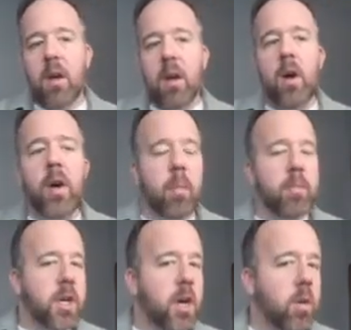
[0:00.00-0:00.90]
Okay,
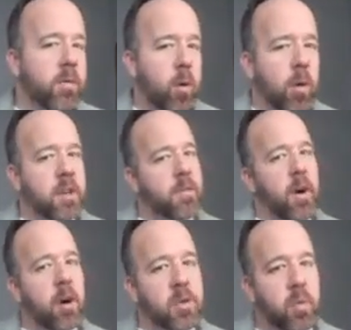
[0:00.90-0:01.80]
so of course at
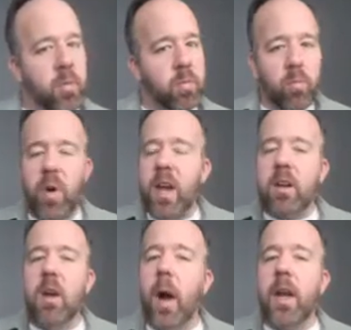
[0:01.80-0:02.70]
first we had
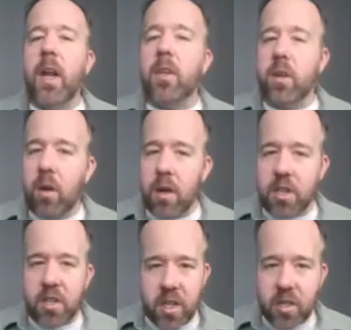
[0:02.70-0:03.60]
no idea that neurons
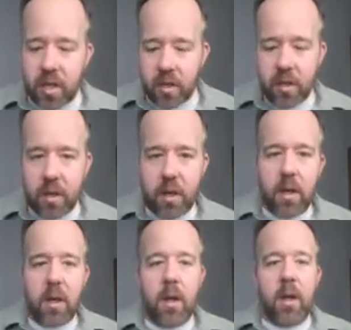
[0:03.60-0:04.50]
existed.
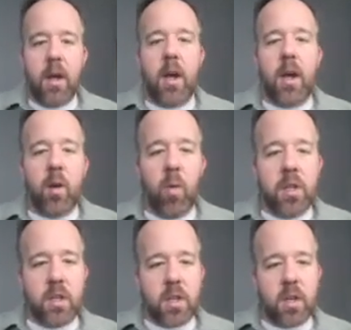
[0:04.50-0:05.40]
And it
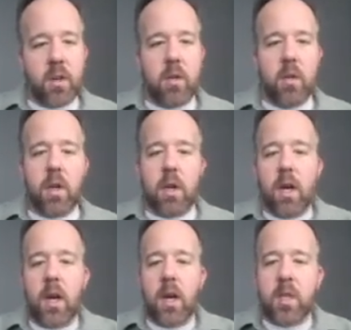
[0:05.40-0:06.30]
wasn't until
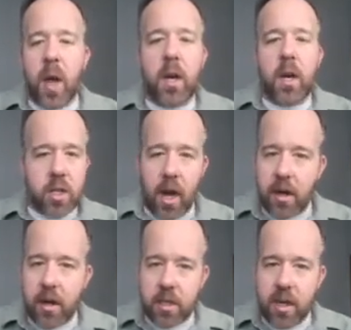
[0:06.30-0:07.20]
a Spanish
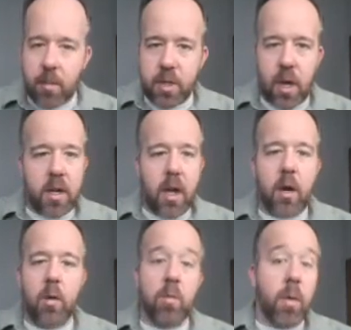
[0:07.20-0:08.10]
scientist named
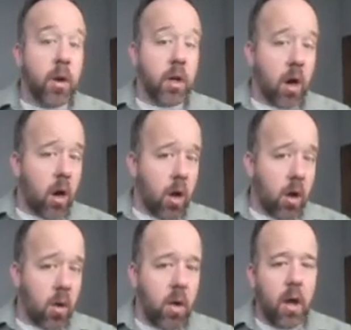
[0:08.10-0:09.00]
Santiago Ramon y
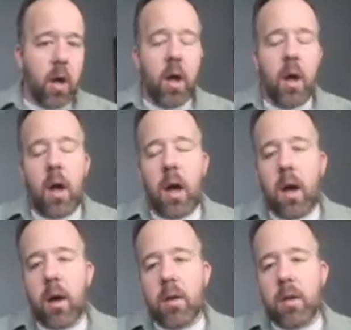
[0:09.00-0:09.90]
Cajal
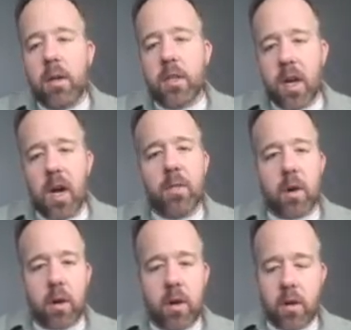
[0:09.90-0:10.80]
discovered